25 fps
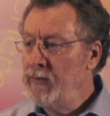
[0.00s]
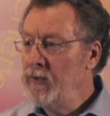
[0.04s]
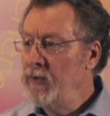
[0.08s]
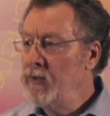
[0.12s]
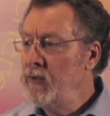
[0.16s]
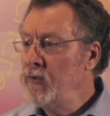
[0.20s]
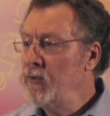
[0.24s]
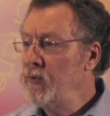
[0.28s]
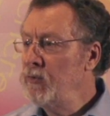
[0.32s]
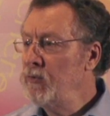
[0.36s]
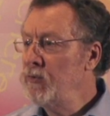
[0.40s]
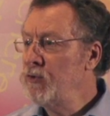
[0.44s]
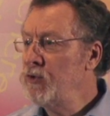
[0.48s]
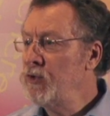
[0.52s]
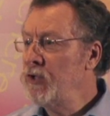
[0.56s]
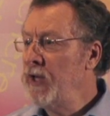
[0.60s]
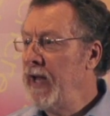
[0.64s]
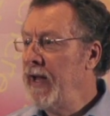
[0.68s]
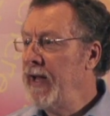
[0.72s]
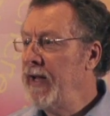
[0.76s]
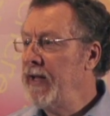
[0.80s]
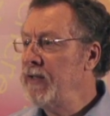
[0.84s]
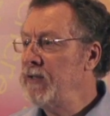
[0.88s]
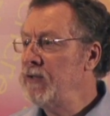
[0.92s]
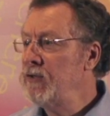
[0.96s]
you
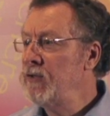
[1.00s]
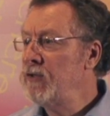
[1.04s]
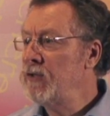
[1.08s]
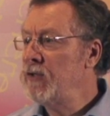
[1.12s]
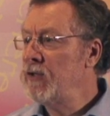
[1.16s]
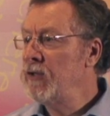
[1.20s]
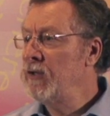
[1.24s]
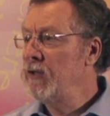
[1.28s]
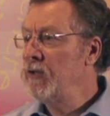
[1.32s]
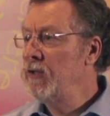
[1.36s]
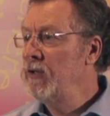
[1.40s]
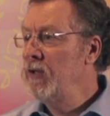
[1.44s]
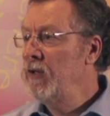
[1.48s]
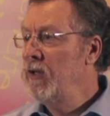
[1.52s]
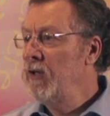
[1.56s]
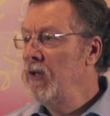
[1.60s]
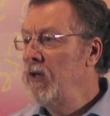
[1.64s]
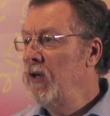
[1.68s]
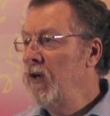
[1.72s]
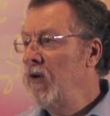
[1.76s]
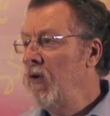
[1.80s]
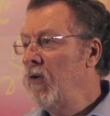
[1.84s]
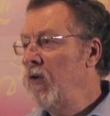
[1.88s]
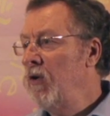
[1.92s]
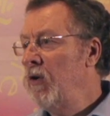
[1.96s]
change
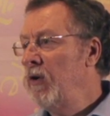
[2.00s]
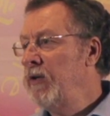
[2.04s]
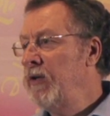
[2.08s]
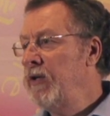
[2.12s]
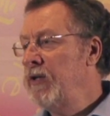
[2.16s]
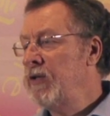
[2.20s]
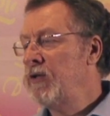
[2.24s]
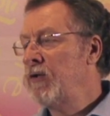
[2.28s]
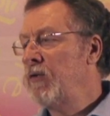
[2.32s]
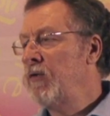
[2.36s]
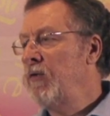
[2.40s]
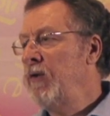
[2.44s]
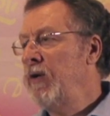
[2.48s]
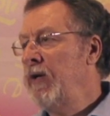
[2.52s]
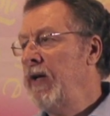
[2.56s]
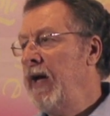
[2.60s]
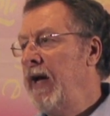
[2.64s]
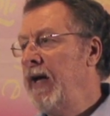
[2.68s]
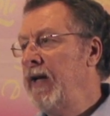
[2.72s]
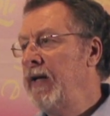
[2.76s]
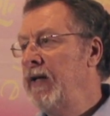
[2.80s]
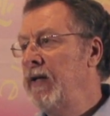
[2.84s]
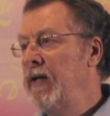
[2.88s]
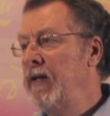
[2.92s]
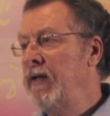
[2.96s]
or
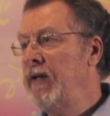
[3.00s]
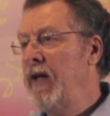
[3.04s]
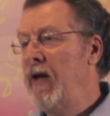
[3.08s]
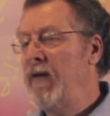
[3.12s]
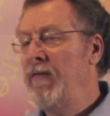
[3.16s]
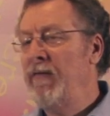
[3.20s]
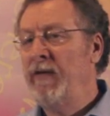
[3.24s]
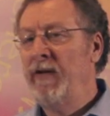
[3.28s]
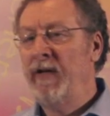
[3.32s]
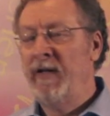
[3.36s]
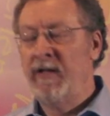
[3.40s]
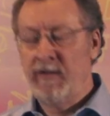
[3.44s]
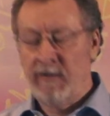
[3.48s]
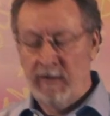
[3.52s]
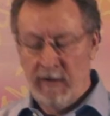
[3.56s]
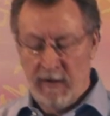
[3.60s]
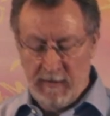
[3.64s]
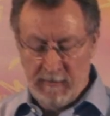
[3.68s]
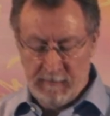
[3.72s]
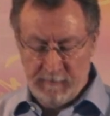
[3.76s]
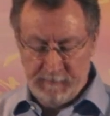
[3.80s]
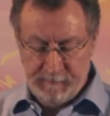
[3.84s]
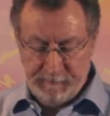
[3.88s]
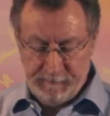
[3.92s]
discreate a definition?